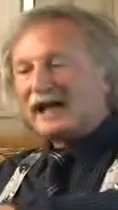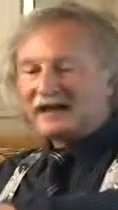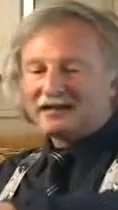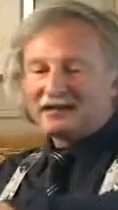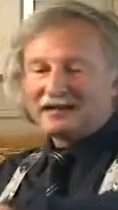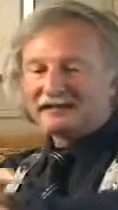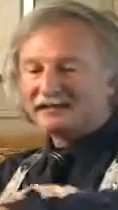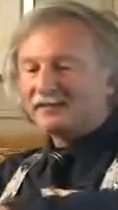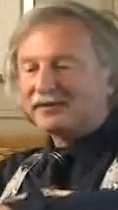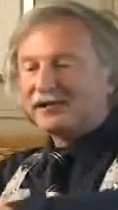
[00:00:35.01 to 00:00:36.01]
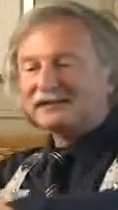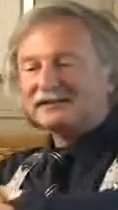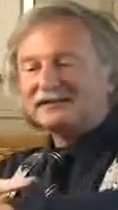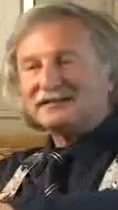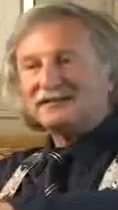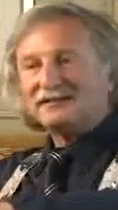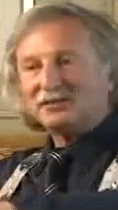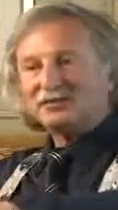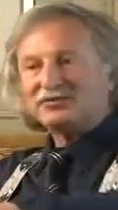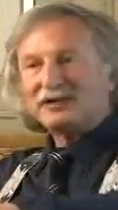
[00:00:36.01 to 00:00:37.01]
and that stomach acid can
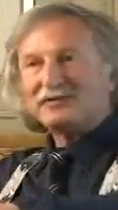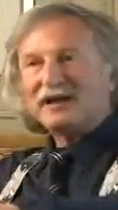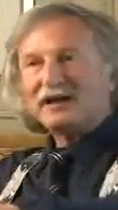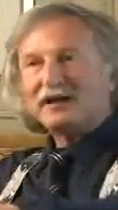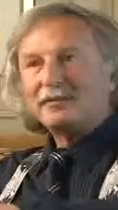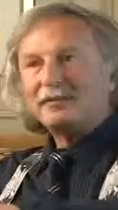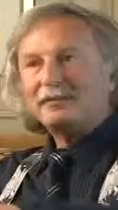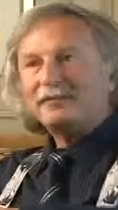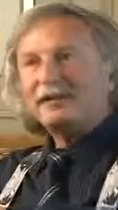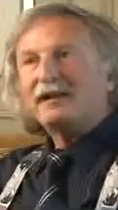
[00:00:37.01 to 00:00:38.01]
scorch right back up.